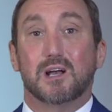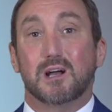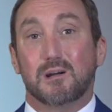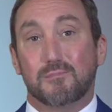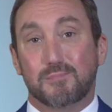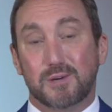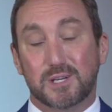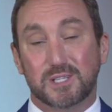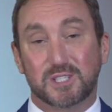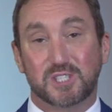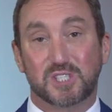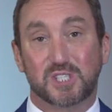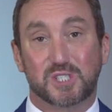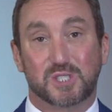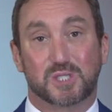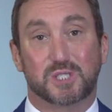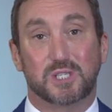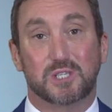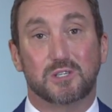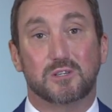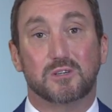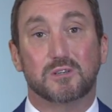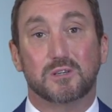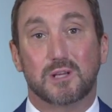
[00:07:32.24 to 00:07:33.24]
but
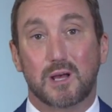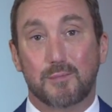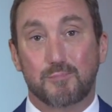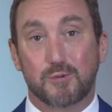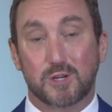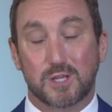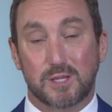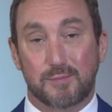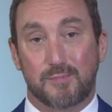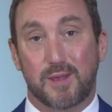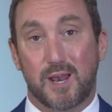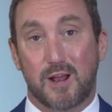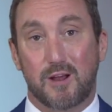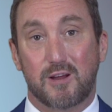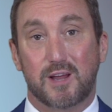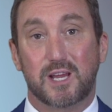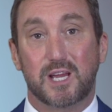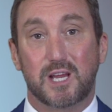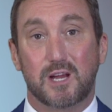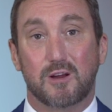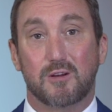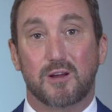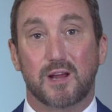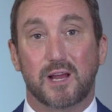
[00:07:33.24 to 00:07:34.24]
still a preliminary
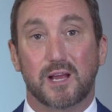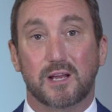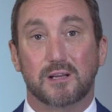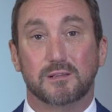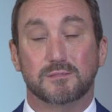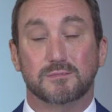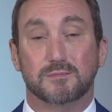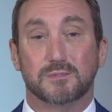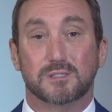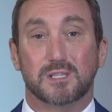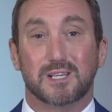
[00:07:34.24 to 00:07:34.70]
hearing